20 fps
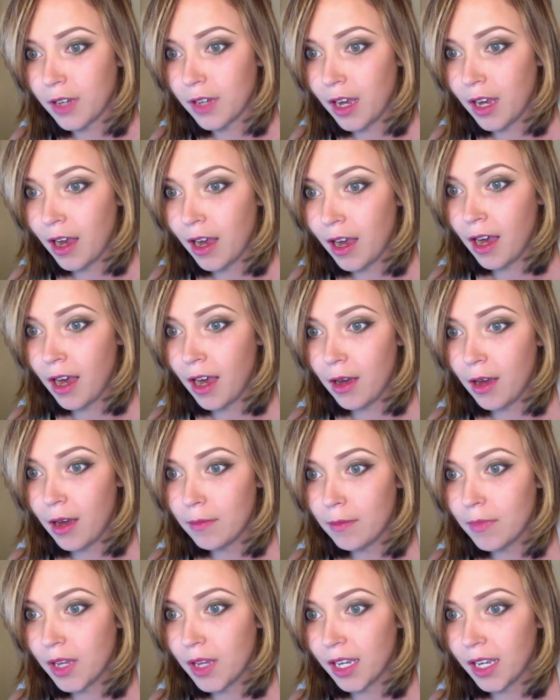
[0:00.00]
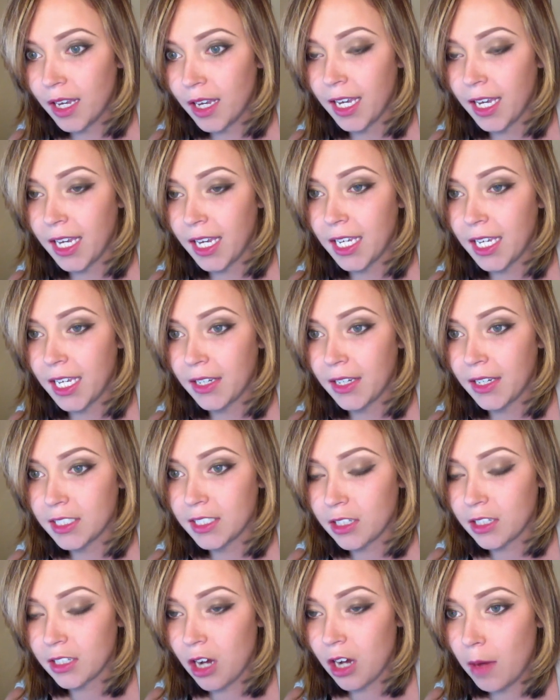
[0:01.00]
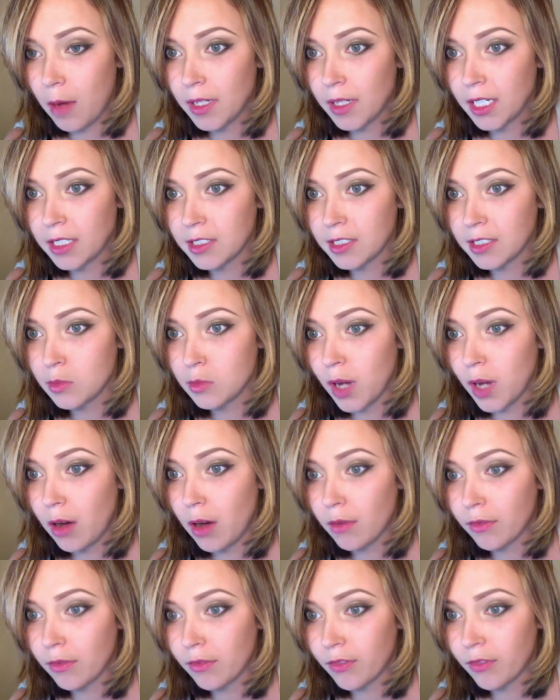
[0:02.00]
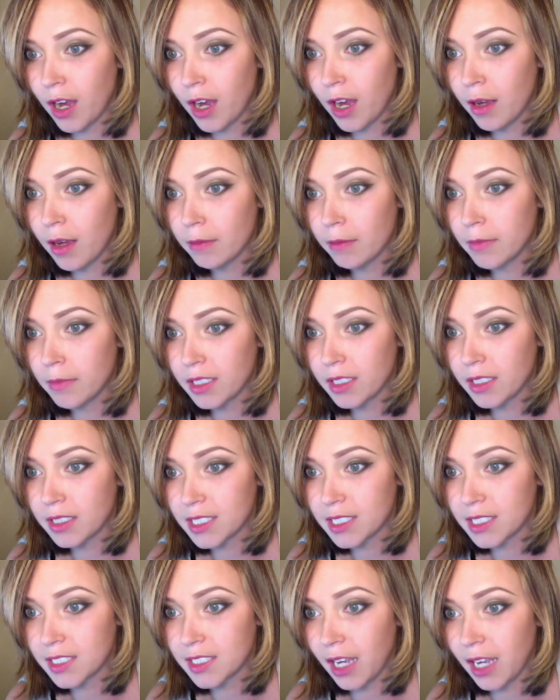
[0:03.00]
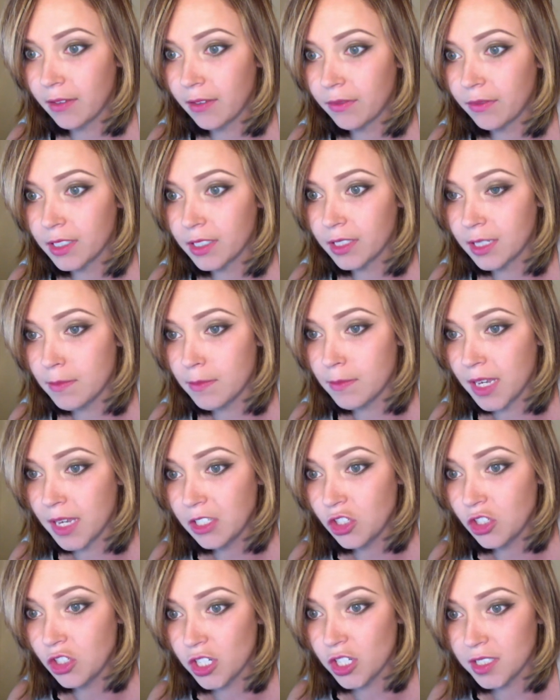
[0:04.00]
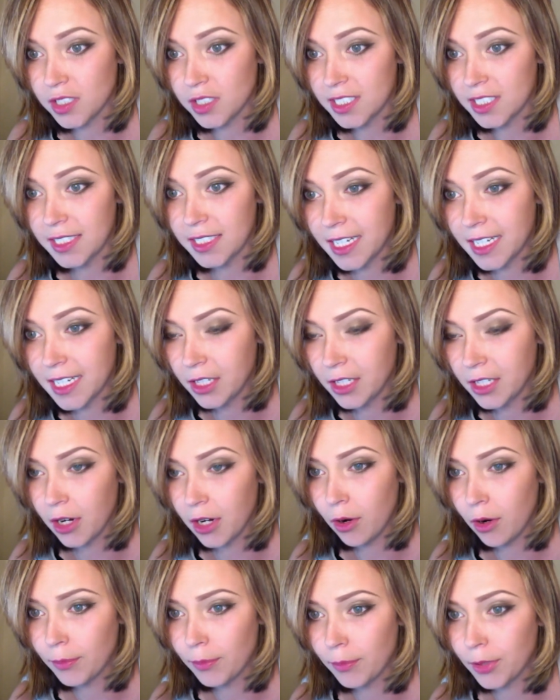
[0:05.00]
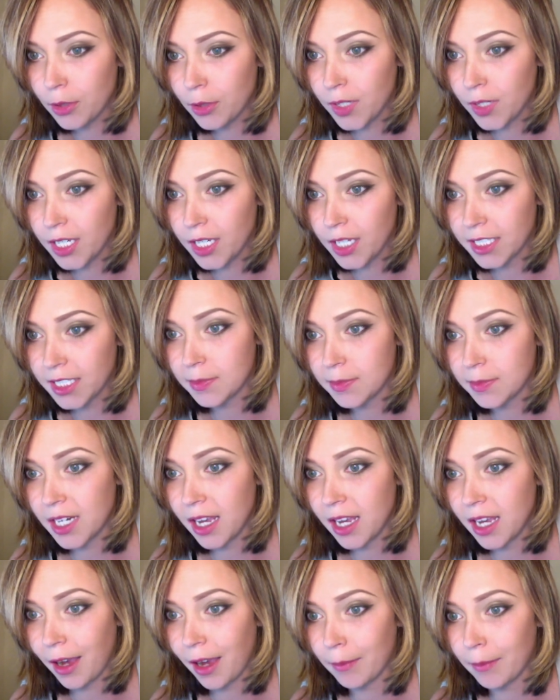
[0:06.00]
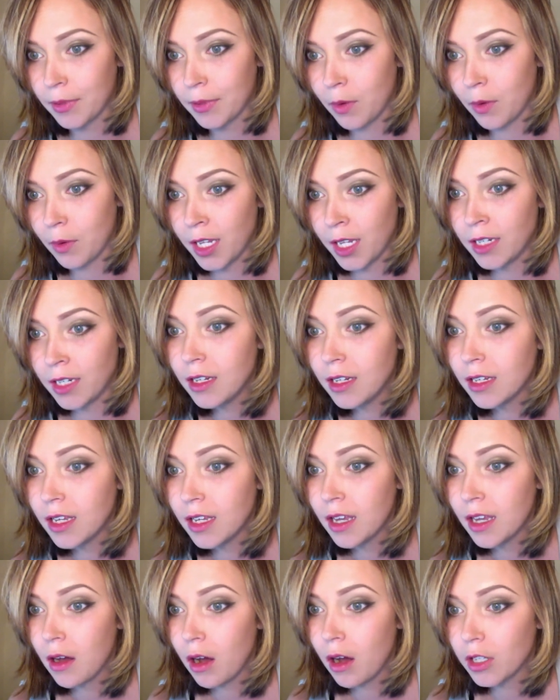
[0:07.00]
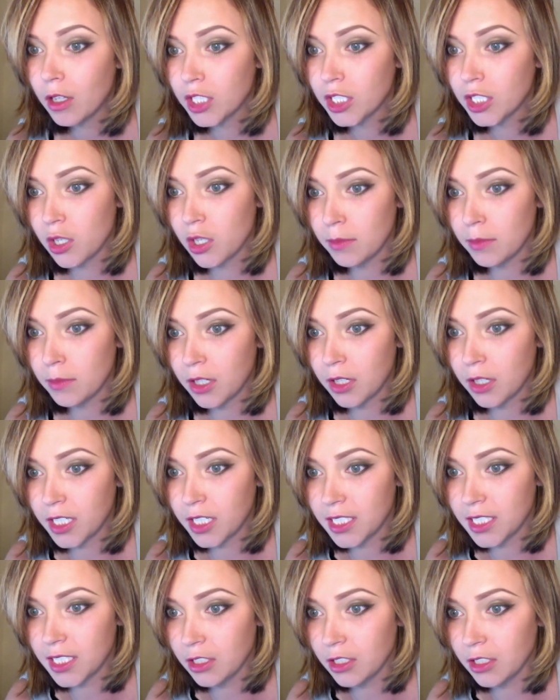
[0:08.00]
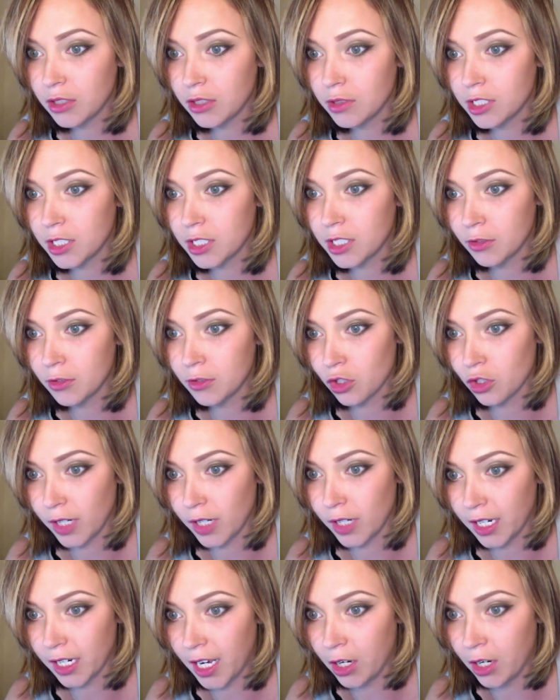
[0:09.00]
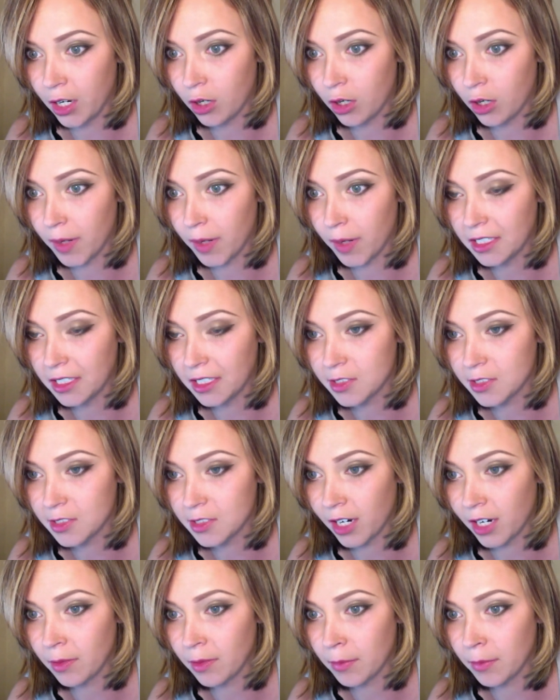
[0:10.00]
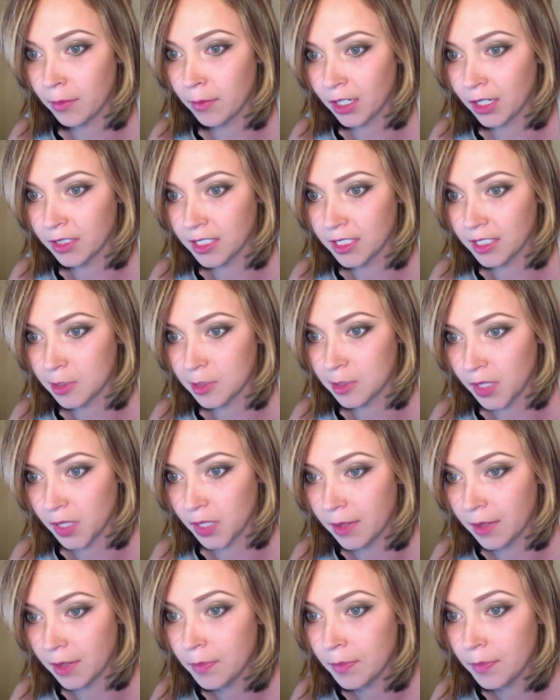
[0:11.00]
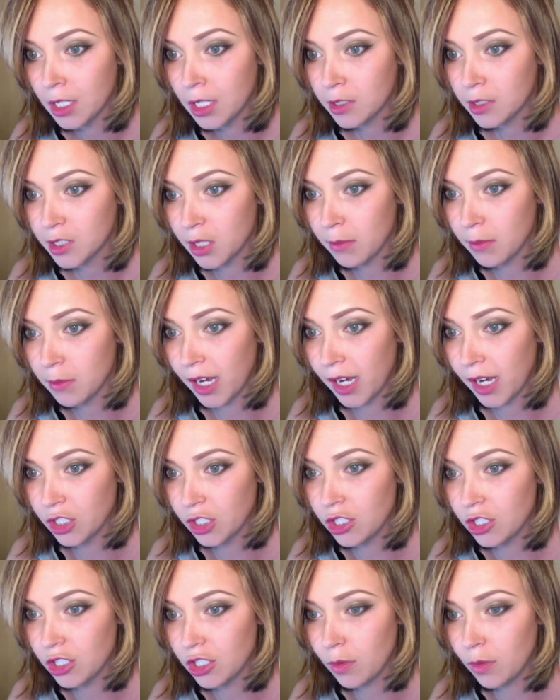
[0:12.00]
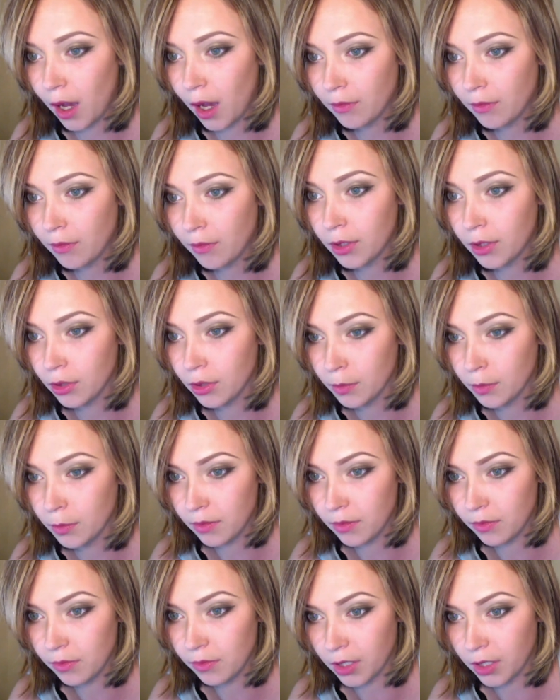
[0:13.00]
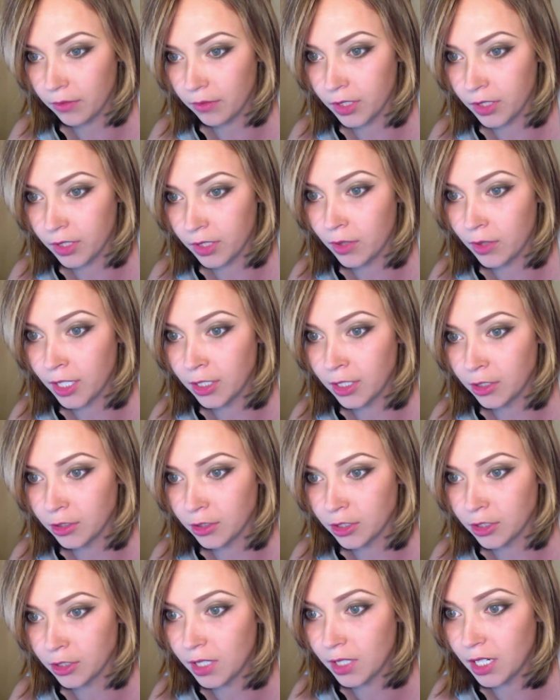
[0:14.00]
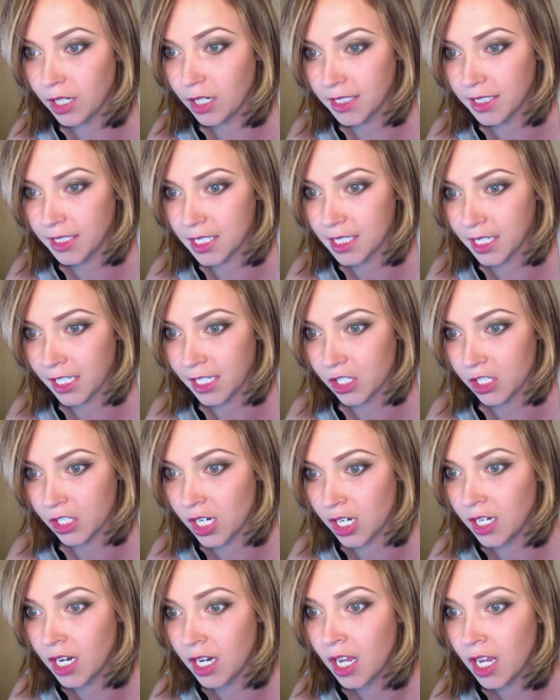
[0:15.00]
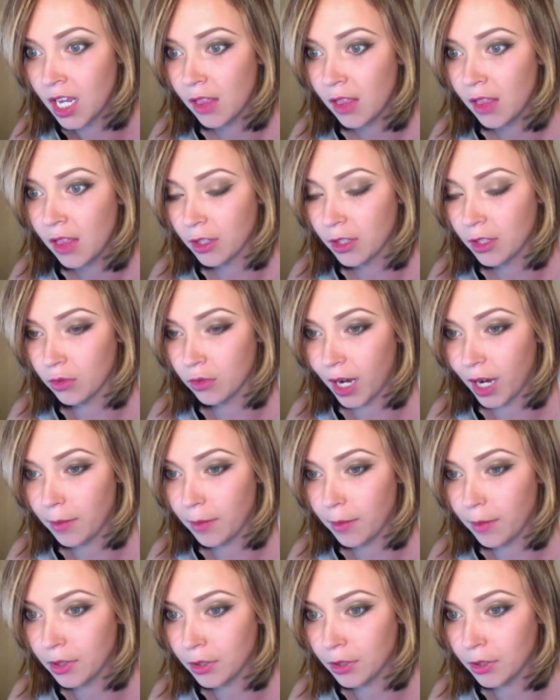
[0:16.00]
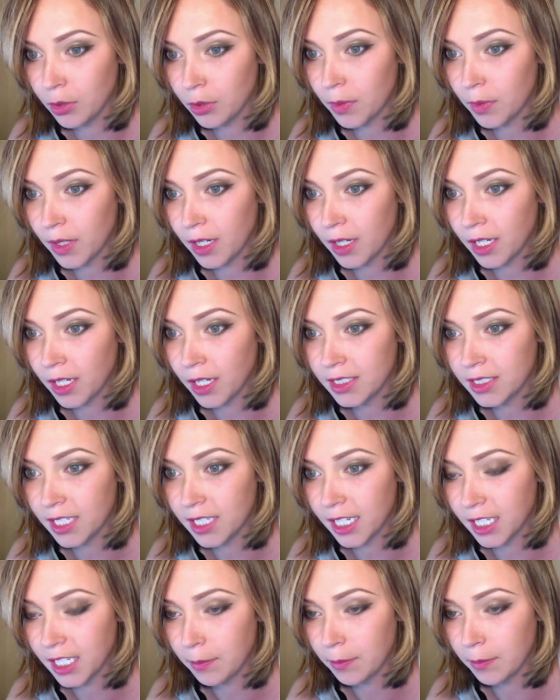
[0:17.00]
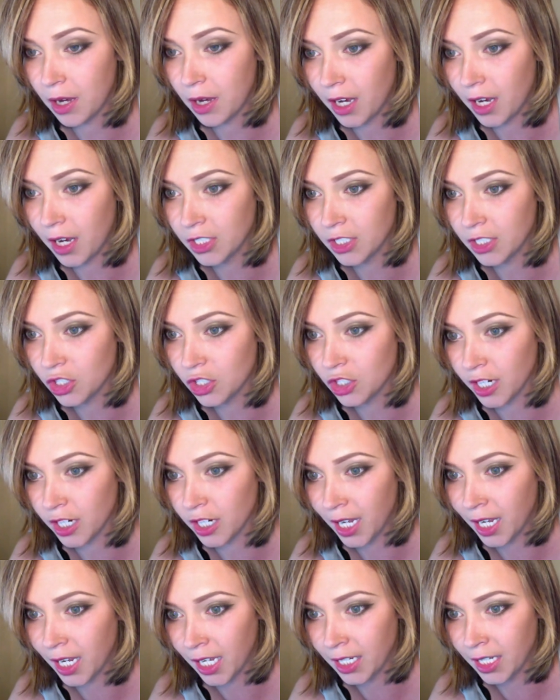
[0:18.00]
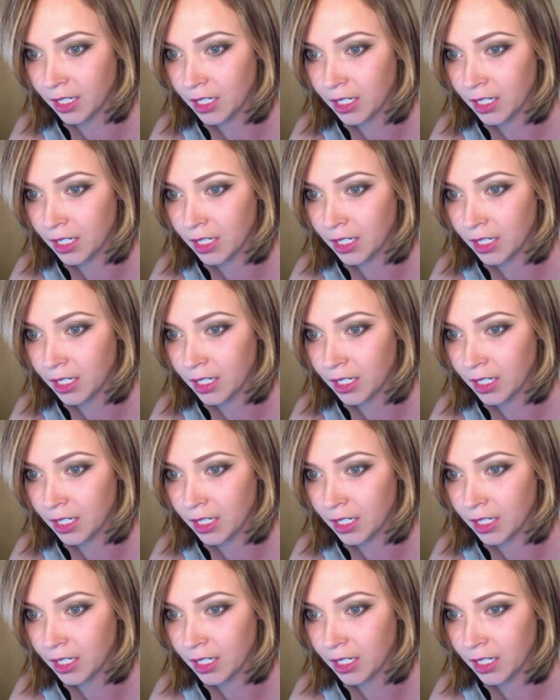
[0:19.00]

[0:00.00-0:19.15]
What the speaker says: a comment as well from Steph DeMitch. Says, hello, hope your week has been a happy one. So I'm curious how to do a certain trick. I hope I can describe it better this week. So imagine you have the hoop in front of you and you're doing an isolation, then grab the hoop and take it behind your head.